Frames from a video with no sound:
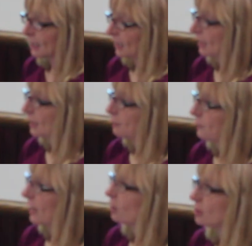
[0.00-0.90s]

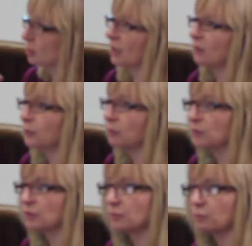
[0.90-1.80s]
and also kind of we
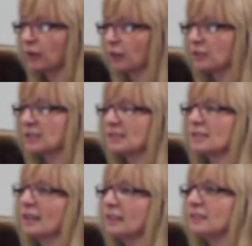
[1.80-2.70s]
would prioritise
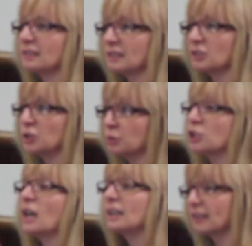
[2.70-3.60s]
anything that had to do with
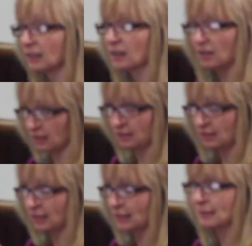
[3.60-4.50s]
childcare costs
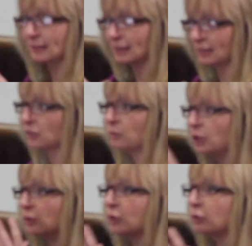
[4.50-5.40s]
and things like that. So,
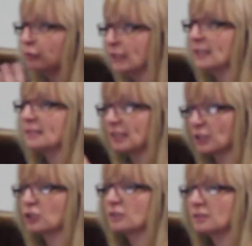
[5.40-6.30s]
your real
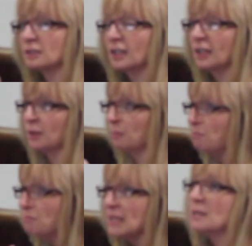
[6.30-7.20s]
essential
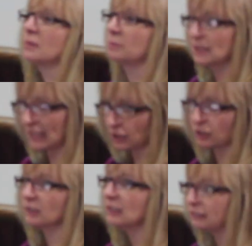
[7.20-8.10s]
minimum
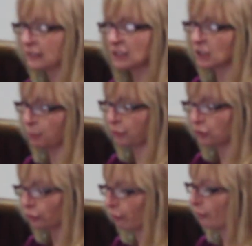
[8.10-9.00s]
standard of living type
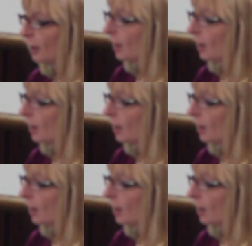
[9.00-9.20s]
stuff.